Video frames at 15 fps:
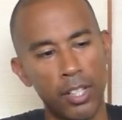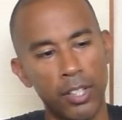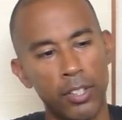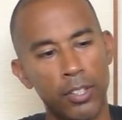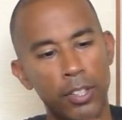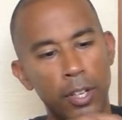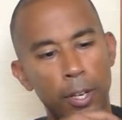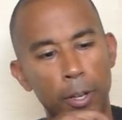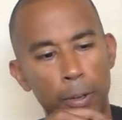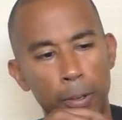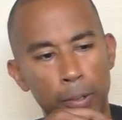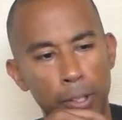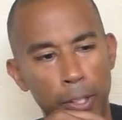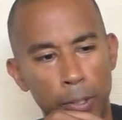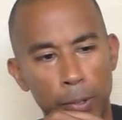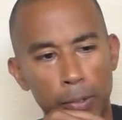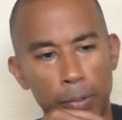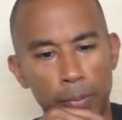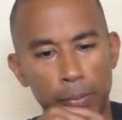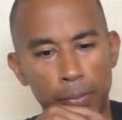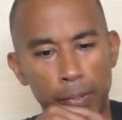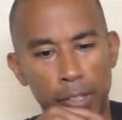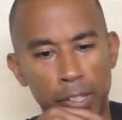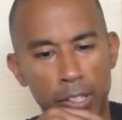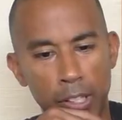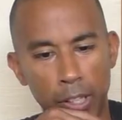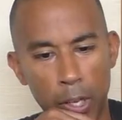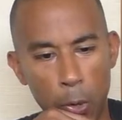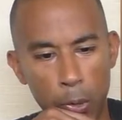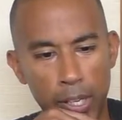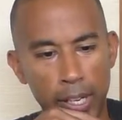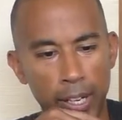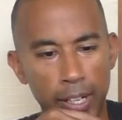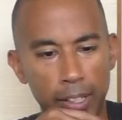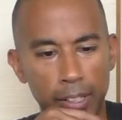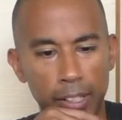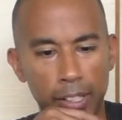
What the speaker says: So, you know, it's a low cut.